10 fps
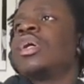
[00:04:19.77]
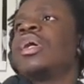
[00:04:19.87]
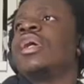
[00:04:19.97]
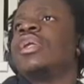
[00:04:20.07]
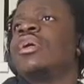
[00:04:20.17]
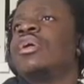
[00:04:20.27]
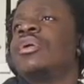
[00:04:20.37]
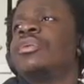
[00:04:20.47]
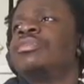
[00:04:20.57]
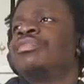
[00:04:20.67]
And
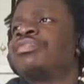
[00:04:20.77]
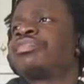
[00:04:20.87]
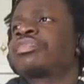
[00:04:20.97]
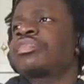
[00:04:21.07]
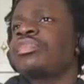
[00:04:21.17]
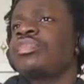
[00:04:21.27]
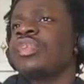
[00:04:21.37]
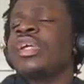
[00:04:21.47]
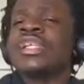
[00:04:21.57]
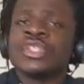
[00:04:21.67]
um,
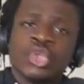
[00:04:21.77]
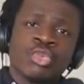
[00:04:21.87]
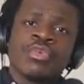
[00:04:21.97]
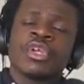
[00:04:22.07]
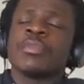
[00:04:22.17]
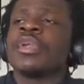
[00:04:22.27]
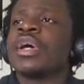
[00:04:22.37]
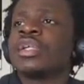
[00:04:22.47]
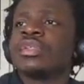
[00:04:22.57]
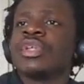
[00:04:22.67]
he has a new movie coming
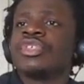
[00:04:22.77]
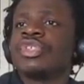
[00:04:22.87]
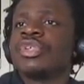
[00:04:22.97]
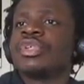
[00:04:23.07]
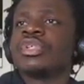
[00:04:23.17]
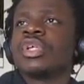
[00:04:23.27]
out this year.